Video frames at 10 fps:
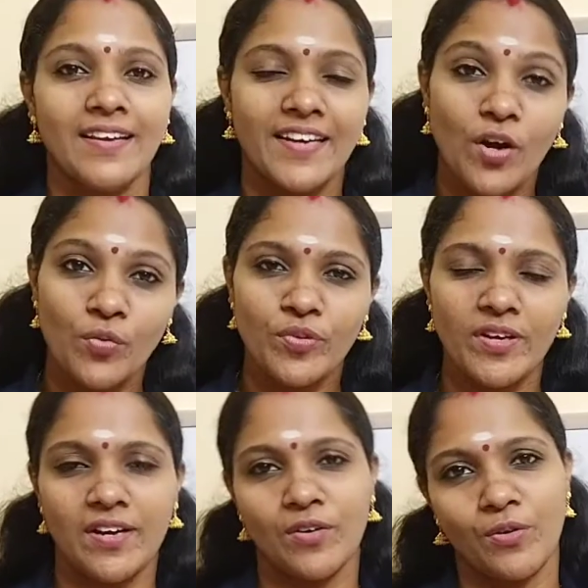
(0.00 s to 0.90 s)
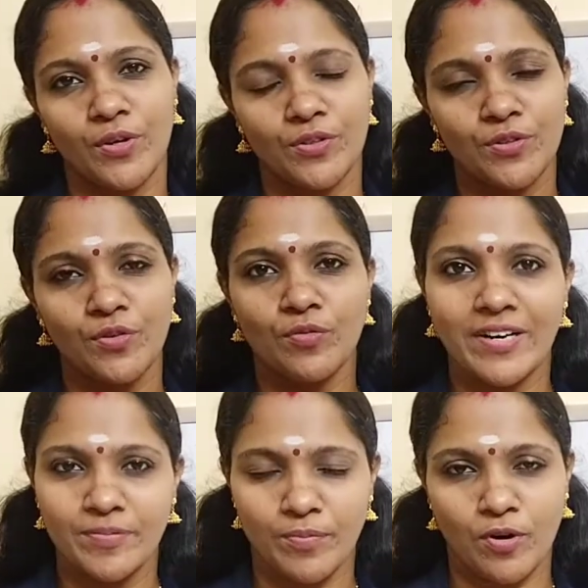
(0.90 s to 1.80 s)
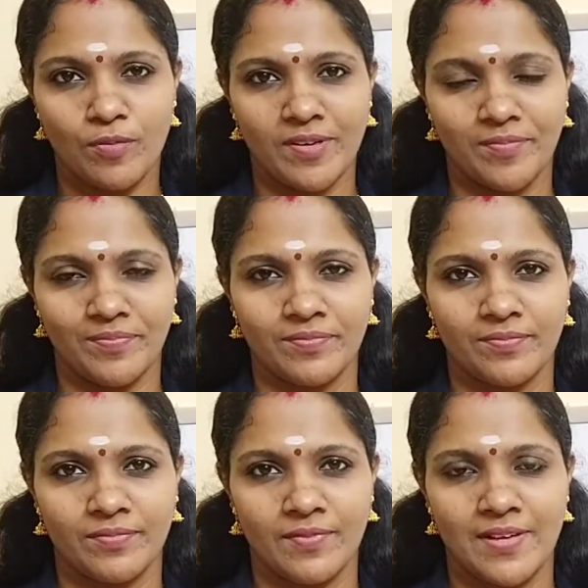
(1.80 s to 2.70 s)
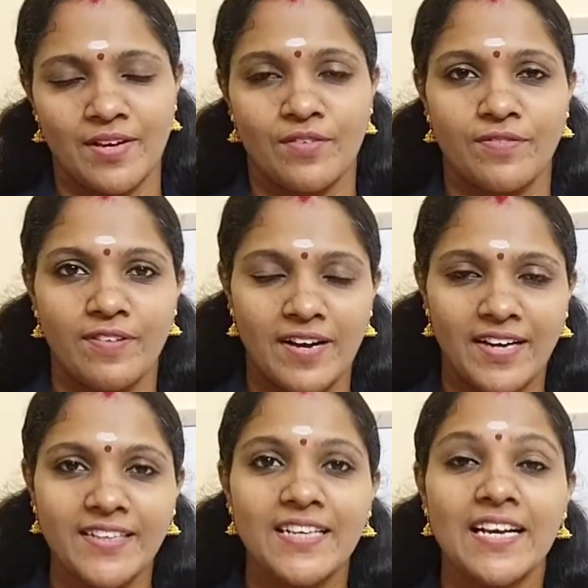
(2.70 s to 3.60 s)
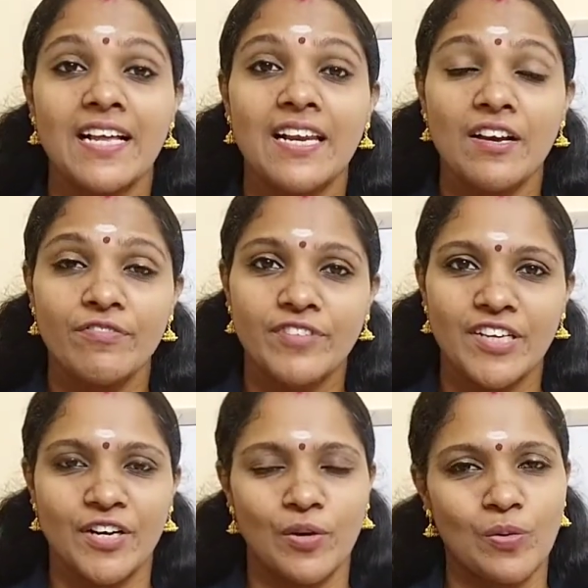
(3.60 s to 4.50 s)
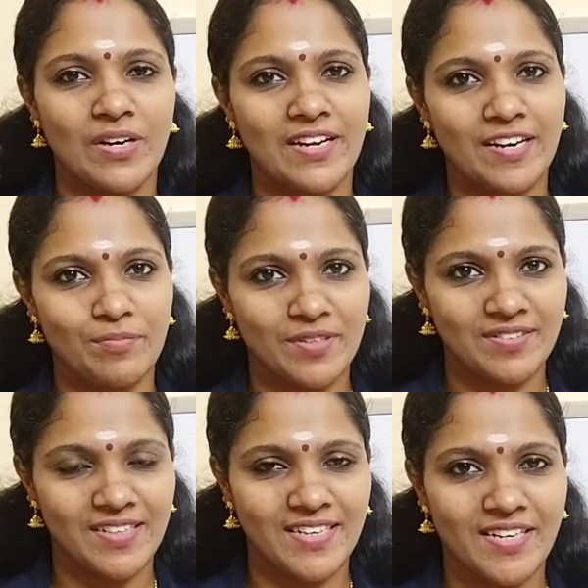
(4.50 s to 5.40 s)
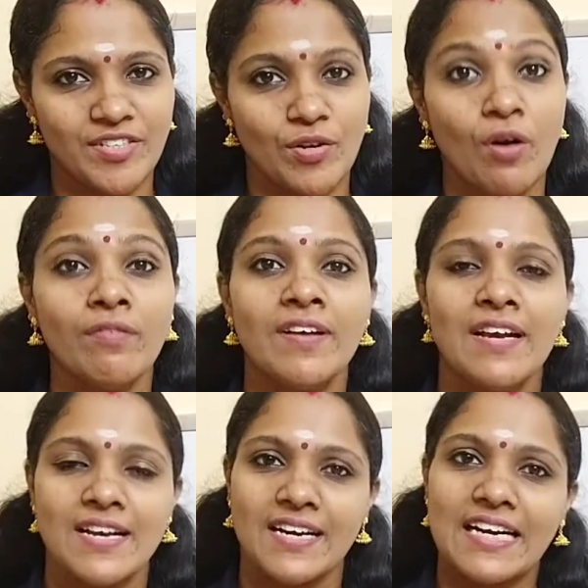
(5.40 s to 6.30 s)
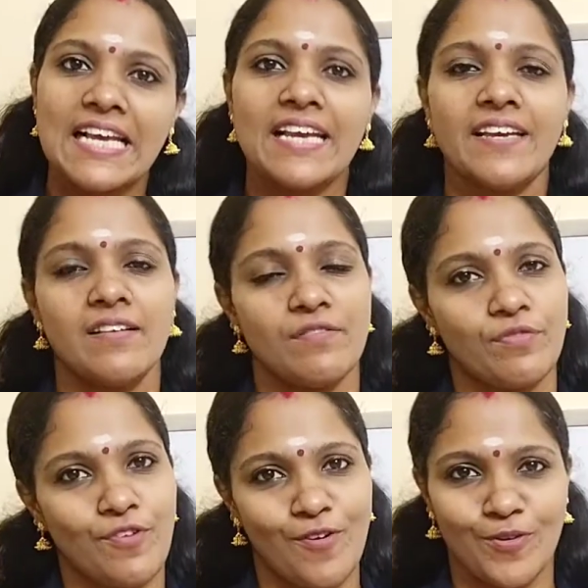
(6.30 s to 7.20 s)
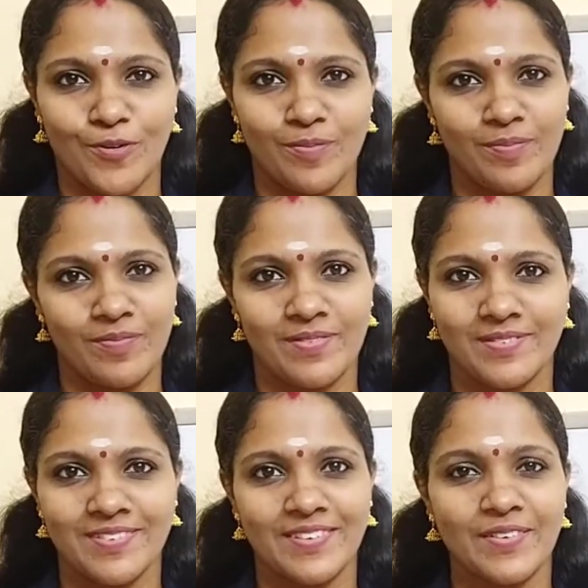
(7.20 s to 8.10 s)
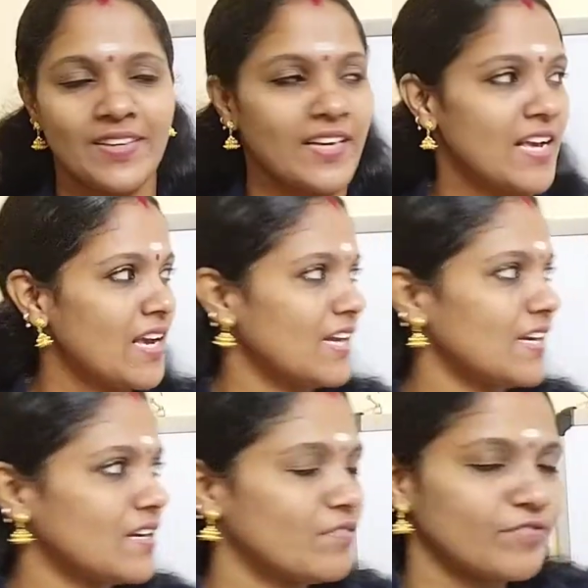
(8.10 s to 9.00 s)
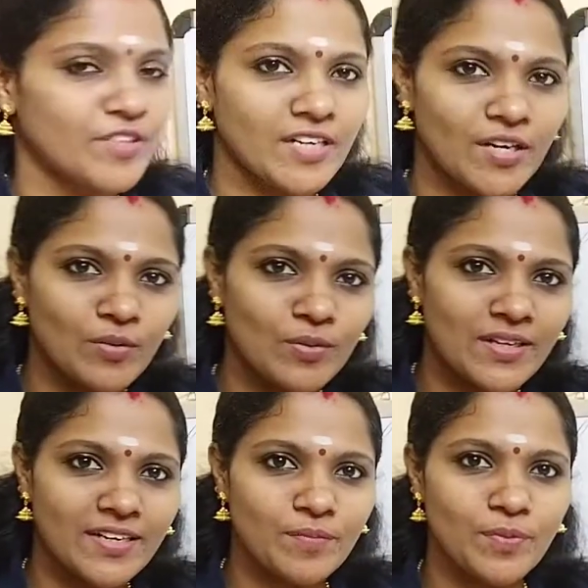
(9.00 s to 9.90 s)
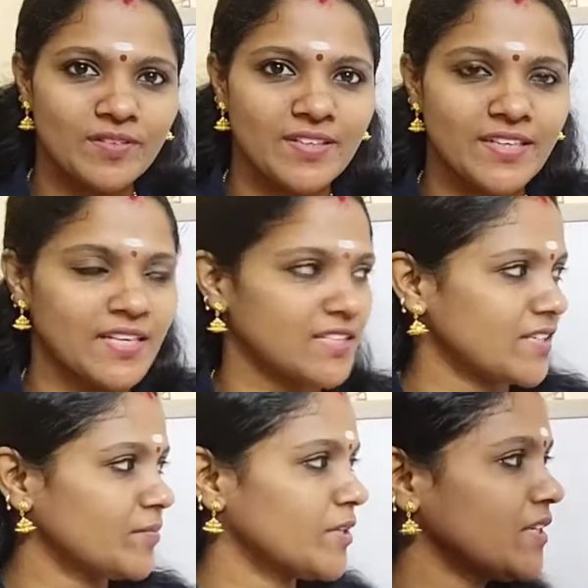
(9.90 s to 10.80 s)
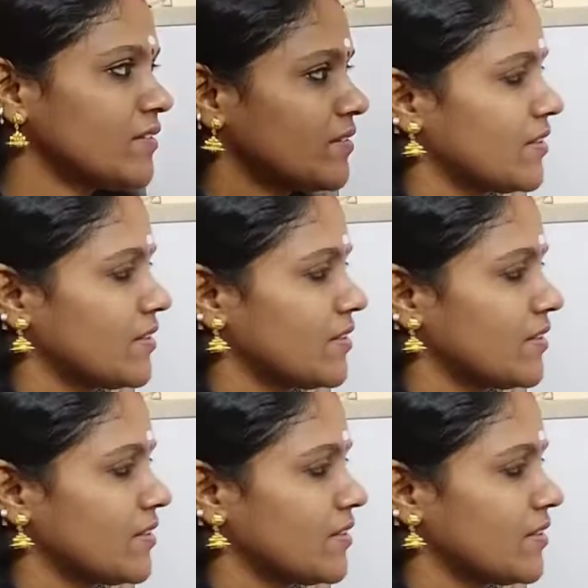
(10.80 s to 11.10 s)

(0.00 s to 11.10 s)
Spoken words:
Now we are going to one problem. Find left irregular representation of Klein foregroup. Okay. Left irregular representation means